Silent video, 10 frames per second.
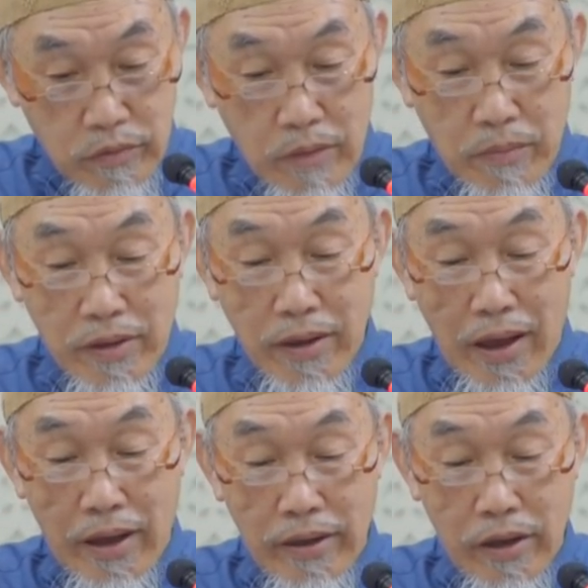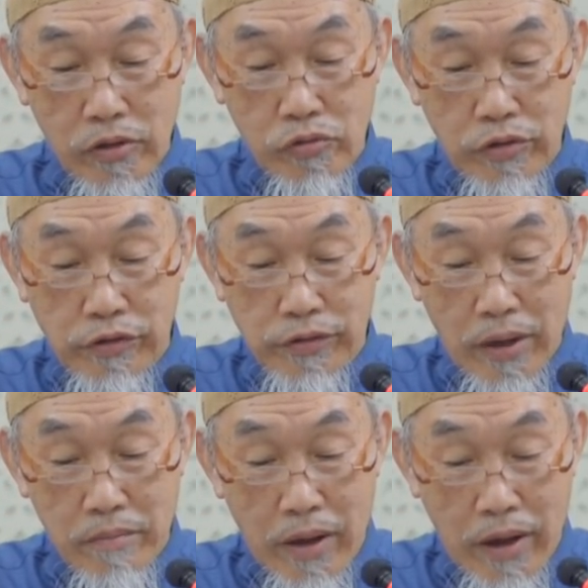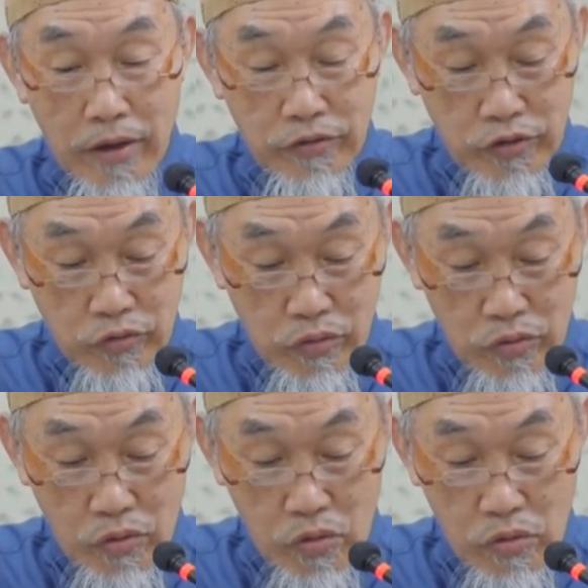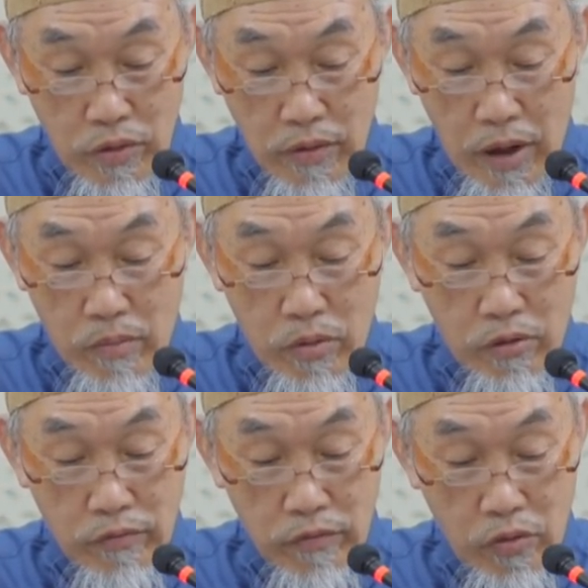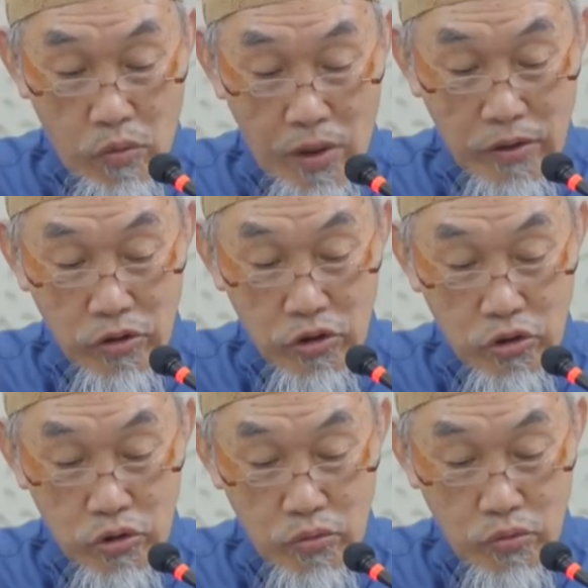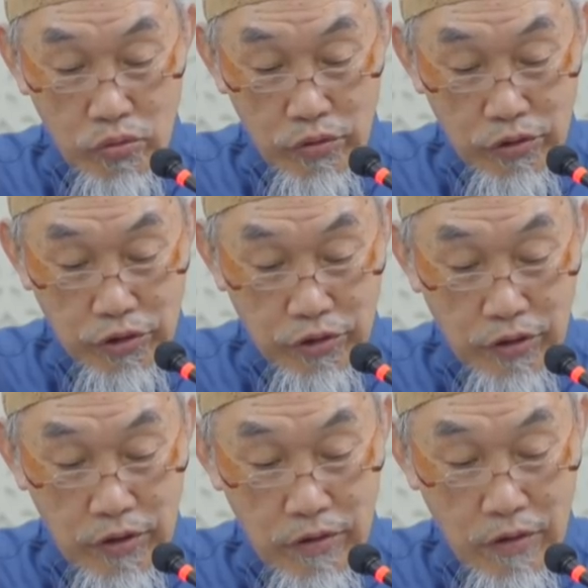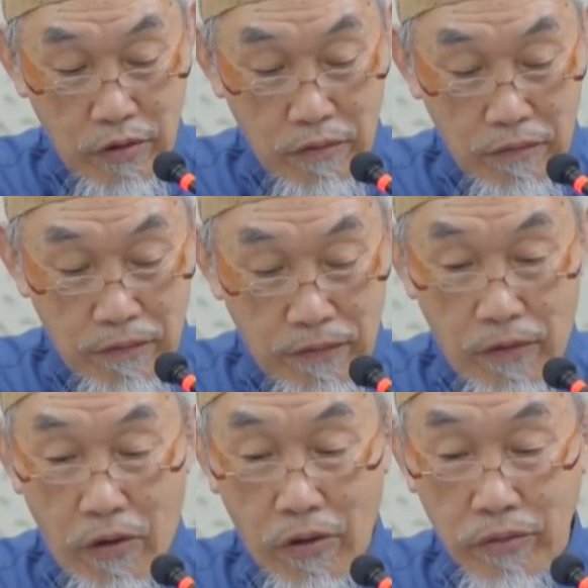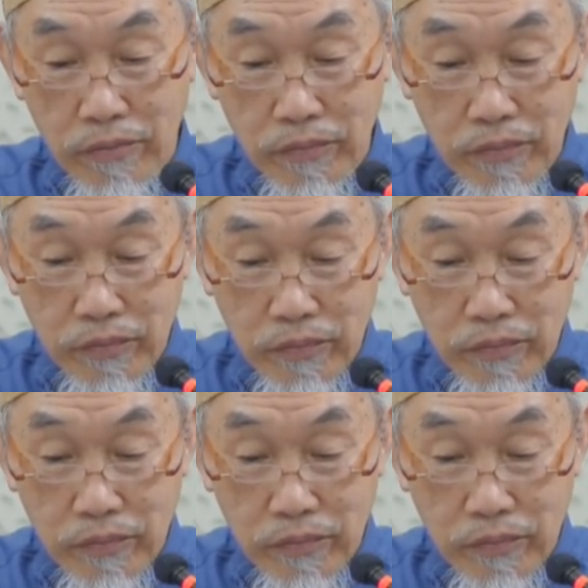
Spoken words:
There are many ayah to recite, but I just want to quote about 1, 2, 3, 4.